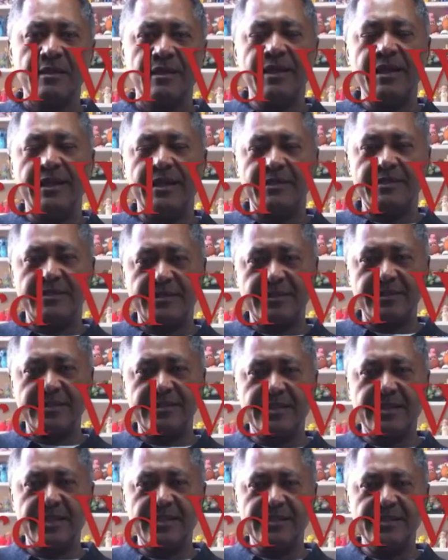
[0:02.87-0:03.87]
Hi, this
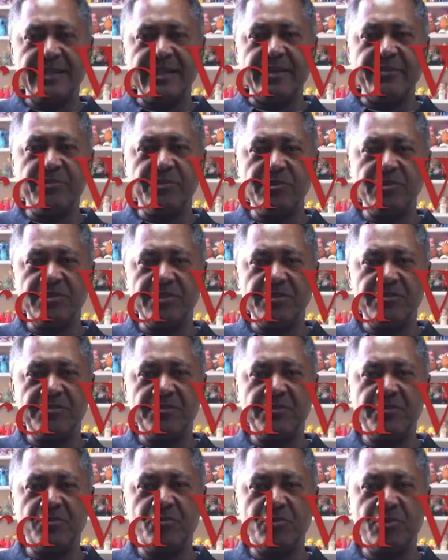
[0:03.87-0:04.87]
is Don Samuels,
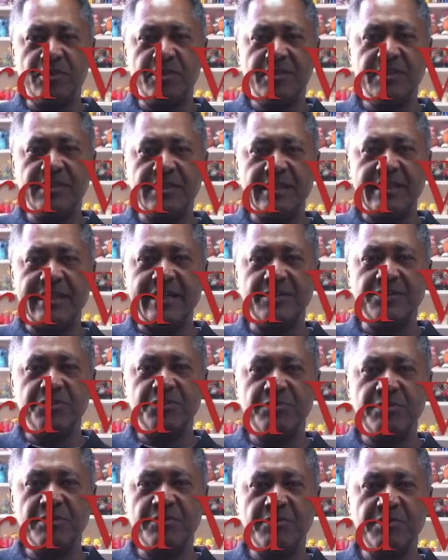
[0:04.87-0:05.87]
5th Ward City
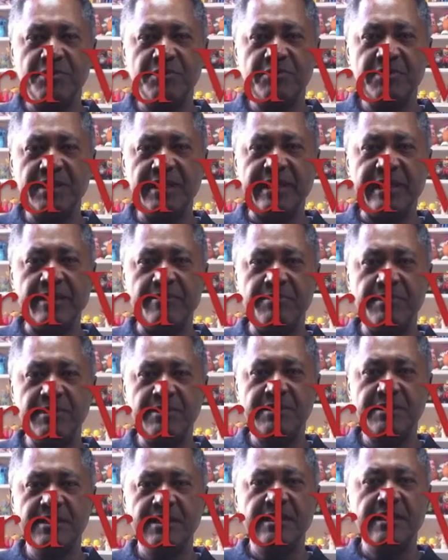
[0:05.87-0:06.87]
Council member in
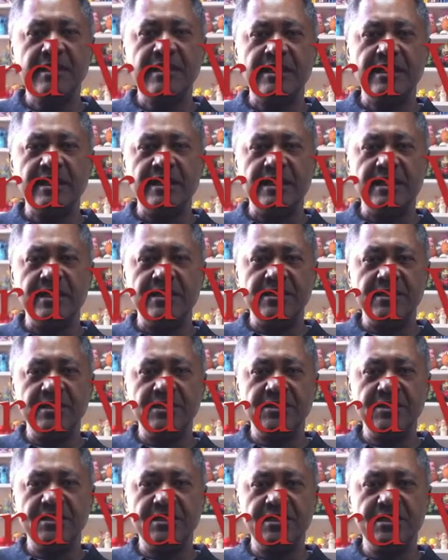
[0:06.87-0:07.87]
Minneapolis, and
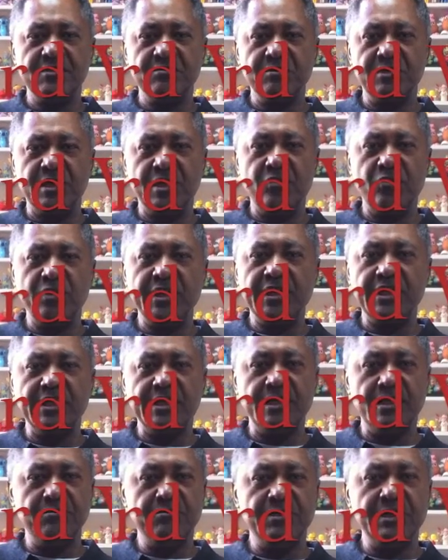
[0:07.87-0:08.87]
this is my
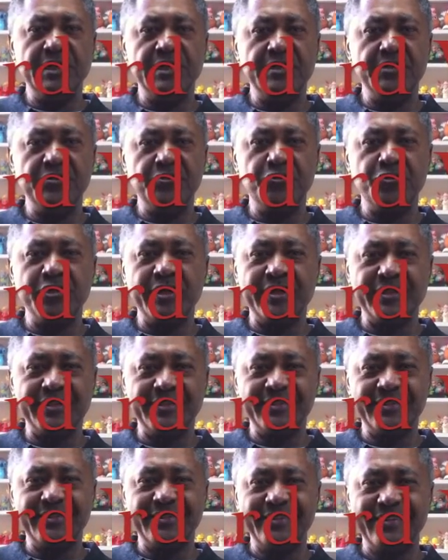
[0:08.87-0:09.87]
weekly update
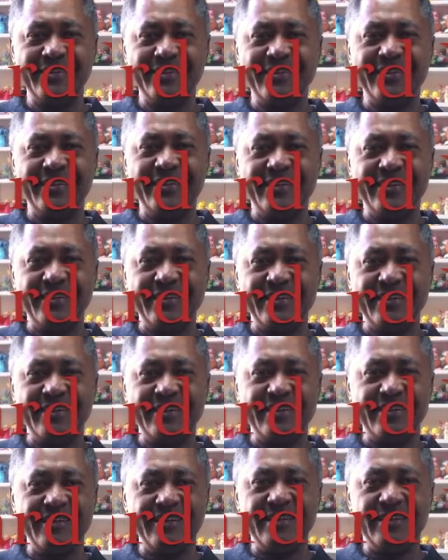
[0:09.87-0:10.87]
address.
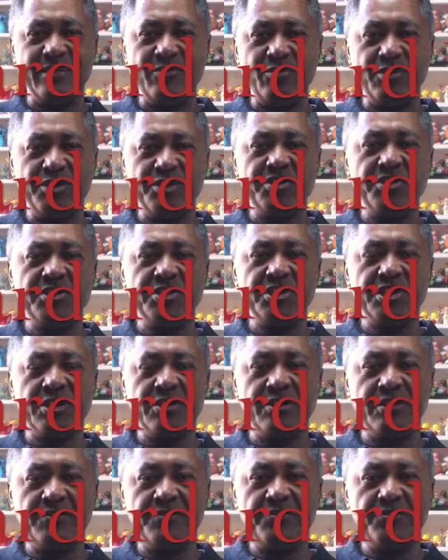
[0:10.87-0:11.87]
And I wanted to
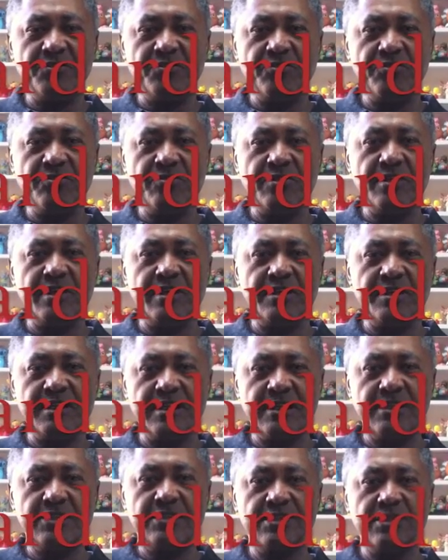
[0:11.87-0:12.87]
share a few
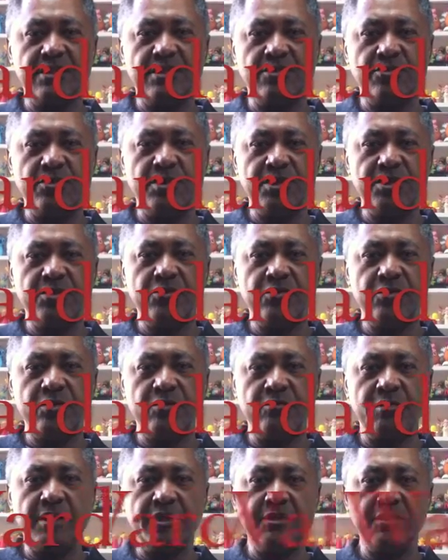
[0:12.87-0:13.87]
things with you
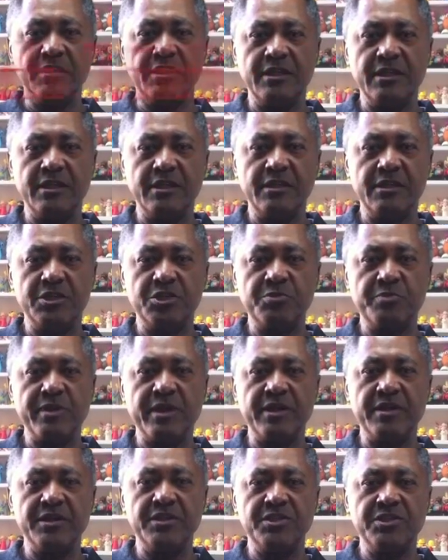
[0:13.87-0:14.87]
about the
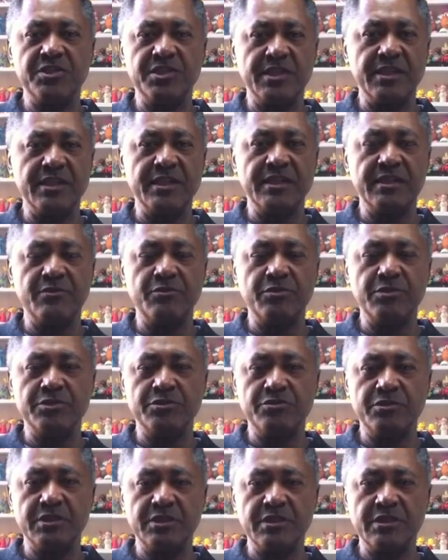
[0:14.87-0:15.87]
Disparity study that
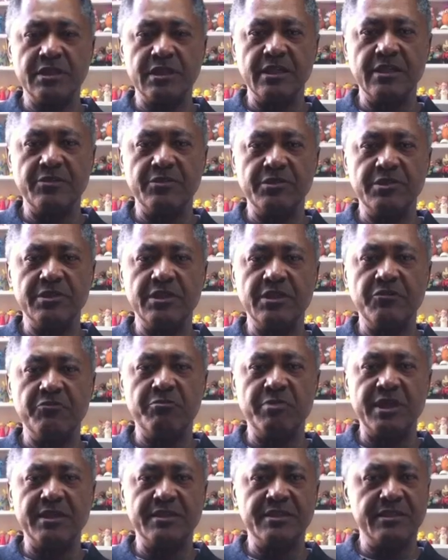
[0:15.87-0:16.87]
was recently
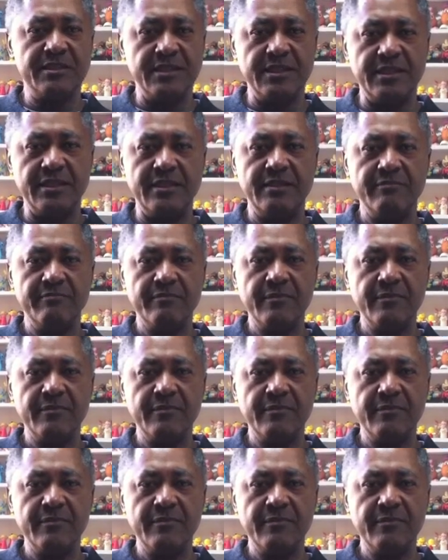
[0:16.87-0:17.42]
received by the city.